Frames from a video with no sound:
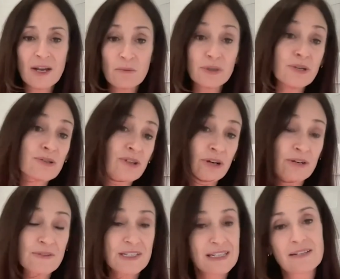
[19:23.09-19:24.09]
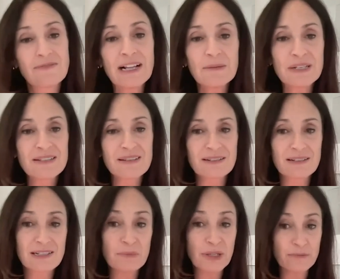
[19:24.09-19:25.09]
we'll use our overseas development assistance
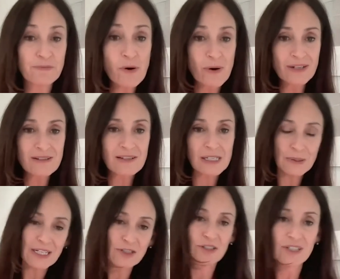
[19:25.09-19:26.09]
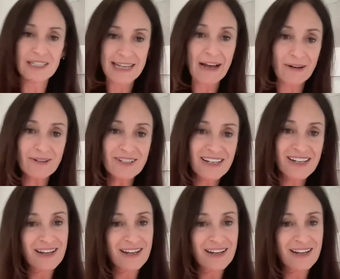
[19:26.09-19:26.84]
to build the port so you can get your goods out,